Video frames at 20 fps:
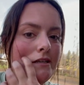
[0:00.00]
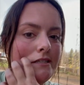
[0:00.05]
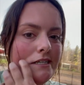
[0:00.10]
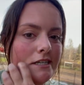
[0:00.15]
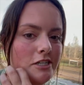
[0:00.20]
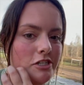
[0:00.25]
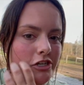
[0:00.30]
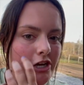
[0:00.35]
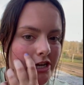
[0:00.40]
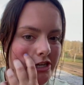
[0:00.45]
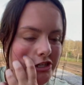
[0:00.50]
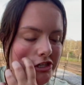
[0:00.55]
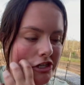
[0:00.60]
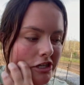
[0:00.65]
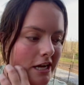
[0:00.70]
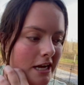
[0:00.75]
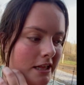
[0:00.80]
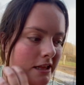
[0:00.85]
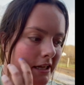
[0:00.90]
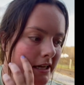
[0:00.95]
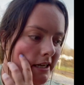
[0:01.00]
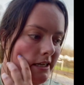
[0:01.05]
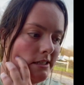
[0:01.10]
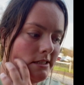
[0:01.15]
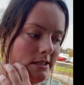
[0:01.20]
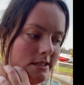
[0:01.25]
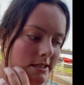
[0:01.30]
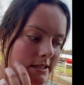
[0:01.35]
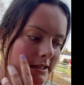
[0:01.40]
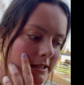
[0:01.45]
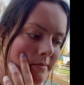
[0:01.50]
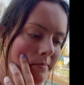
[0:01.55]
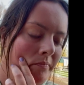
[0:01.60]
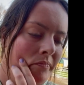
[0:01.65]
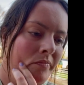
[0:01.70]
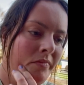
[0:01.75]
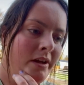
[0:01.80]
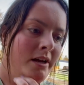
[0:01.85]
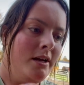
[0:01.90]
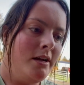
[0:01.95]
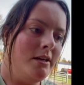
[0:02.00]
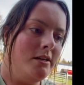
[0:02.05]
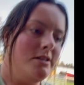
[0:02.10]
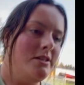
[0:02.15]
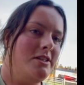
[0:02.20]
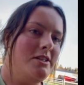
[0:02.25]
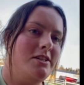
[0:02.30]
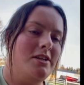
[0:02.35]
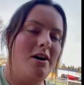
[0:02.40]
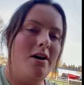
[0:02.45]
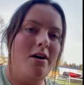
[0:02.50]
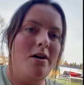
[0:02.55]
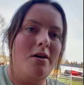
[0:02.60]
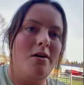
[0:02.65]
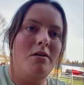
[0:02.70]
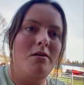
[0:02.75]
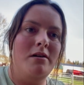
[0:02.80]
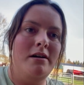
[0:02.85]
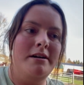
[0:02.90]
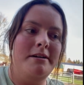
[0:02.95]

suggestion at least. So